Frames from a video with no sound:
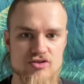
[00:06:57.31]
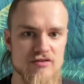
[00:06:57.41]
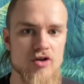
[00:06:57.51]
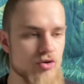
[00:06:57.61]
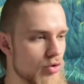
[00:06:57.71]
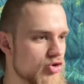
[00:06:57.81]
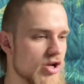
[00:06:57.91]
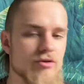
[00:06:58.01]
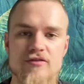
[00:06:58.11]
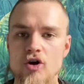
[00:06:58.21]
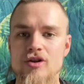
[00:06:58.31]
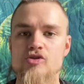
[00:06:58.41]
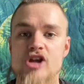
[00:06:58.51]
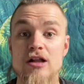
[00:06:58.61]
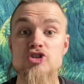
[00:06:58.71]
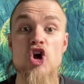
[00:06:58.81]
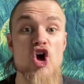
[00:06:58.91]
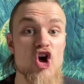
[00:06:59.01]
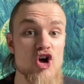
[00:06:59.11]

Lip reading: They've got no shell, they've got no shelter.